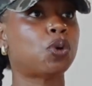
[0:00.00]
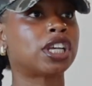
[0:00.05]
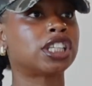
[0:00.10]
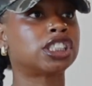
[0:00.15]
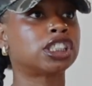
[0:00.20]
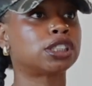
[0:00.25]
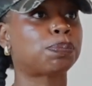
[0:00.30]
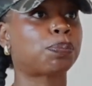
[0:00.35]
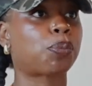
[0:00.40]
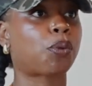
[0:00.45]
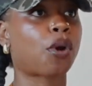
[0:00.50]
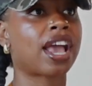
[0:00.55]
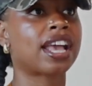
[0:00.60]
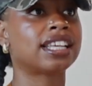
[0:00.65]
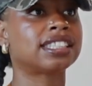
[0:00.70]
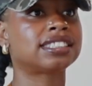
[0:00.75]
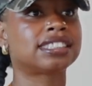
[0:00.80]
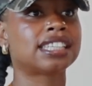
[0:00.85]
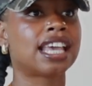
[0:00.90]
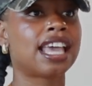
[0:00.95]

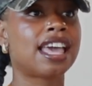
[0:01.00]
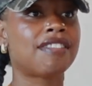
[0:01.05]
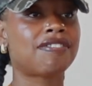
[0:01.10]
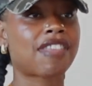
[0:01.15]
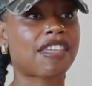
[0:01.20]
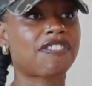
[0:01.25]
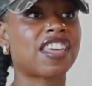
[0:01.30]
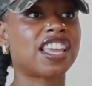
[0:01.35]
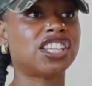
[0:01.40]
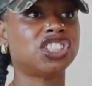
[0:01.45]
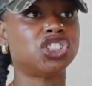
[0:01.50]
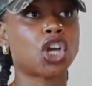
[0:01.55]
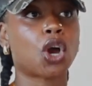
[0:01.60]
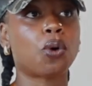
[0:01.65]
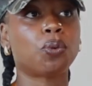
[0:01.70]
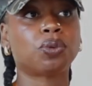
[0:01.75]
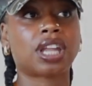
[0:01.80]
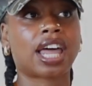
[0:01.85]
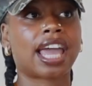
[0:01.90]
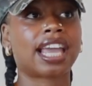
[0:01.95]
express that they
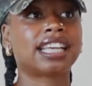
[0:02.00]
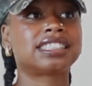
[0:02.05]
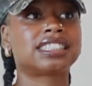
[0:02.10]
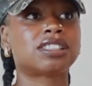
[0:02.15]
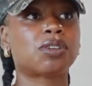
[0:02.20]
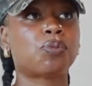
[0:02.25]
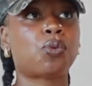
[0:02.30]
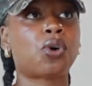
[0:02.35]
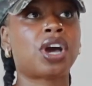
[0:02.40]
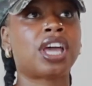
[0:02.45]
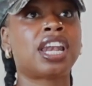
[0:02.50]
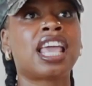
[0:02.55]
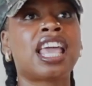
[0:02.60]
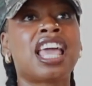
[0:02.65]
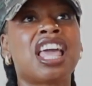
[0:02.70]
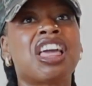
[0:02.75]
don't like someone.